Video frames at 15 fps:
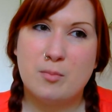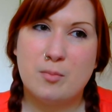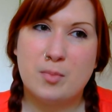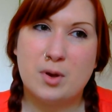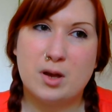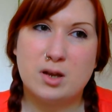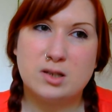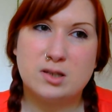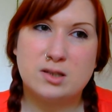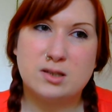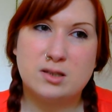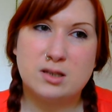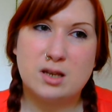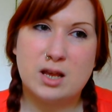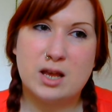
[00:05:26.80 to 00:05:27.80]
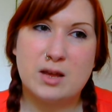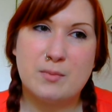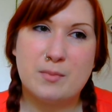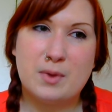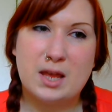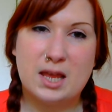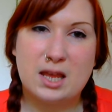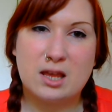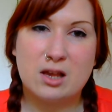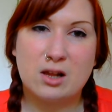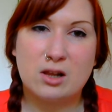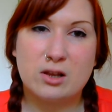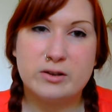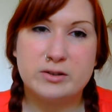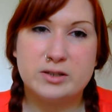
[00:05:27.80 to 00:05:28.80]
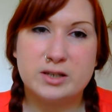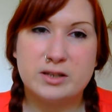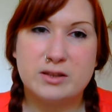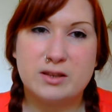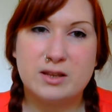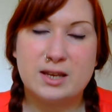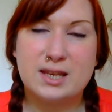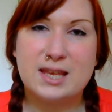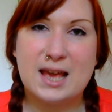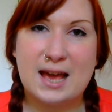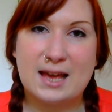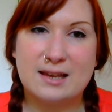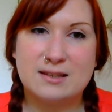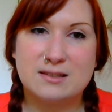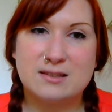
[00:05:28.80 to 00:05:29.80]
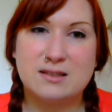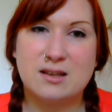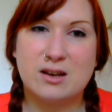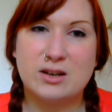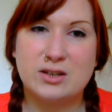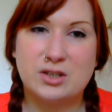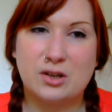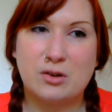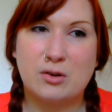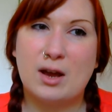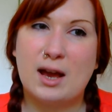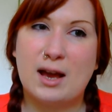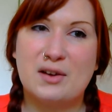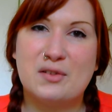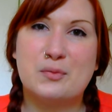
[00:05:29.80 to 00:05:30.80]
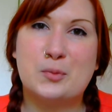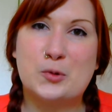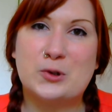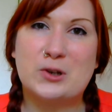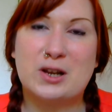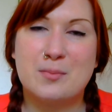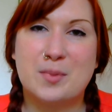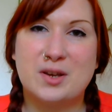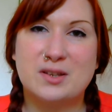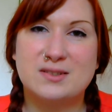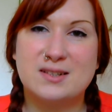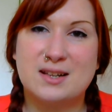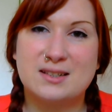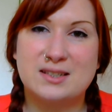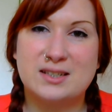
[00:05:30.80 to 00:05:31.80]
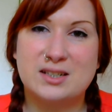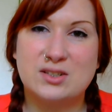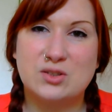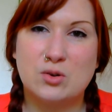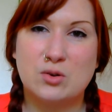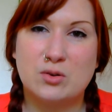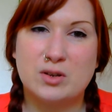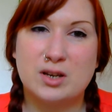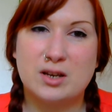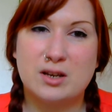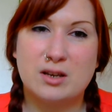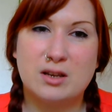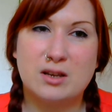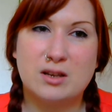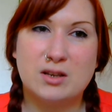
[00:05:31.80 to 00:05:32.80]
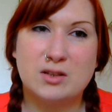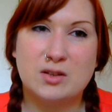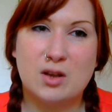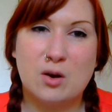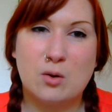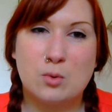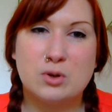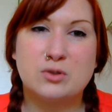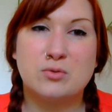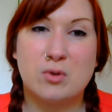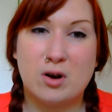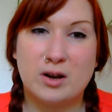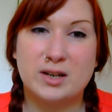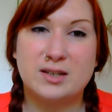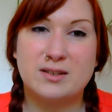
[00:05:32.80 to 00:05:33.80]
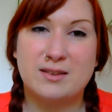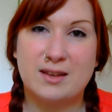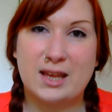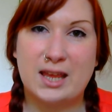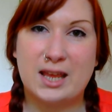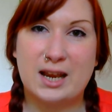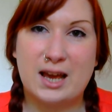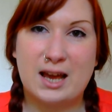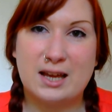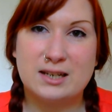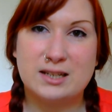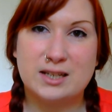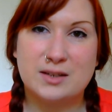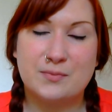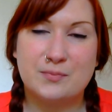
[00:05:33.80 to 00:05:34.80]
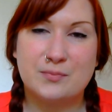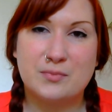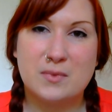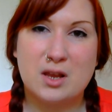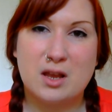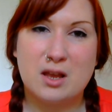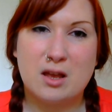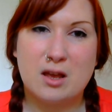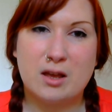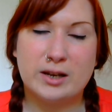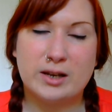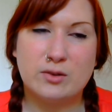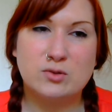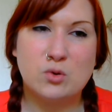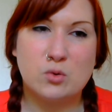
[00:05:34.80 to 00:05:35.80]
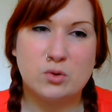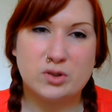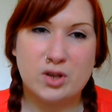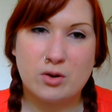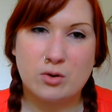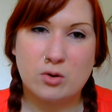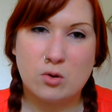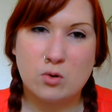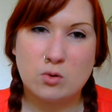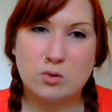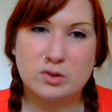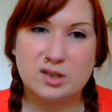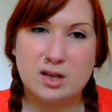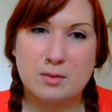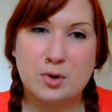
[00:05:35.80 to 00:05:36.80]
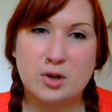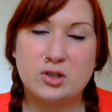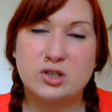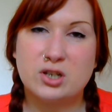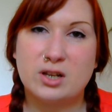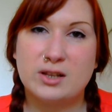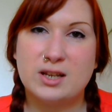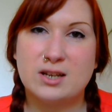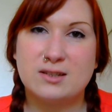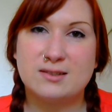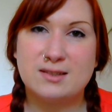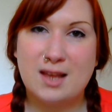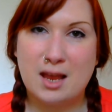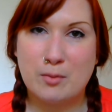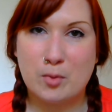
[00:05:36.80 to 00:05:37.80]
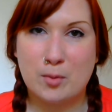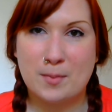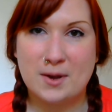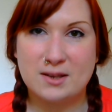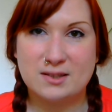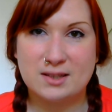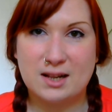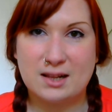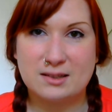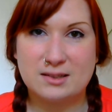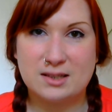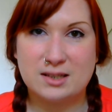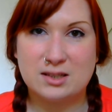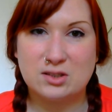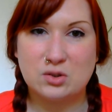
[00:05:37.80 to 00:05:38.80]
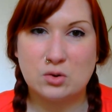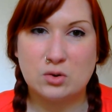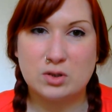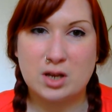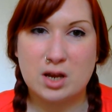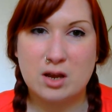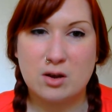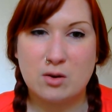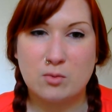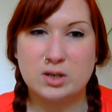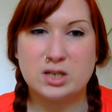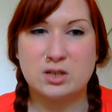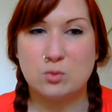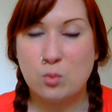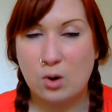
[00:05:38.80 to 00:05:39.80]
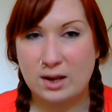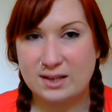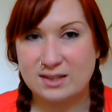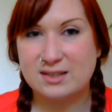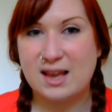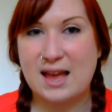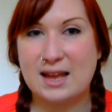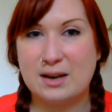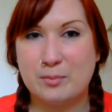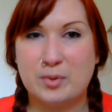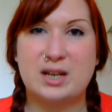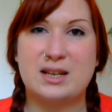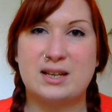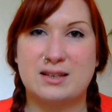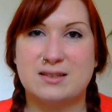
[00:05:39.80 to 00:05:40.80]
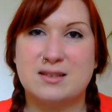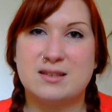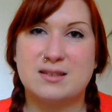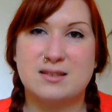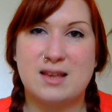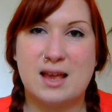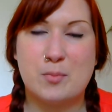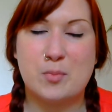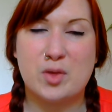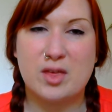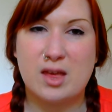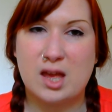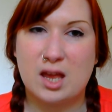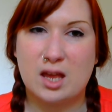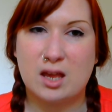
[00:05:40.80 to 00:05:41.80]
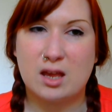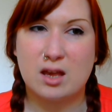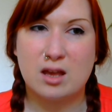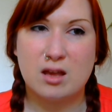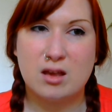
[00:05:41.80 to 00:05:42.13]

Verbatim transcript: But um, he concluded that yes, I do have borderline personality disorder. So I was right thinking I had it. And it was also called emotionally unstable personality disorder, which is what he said, but it is the same thing.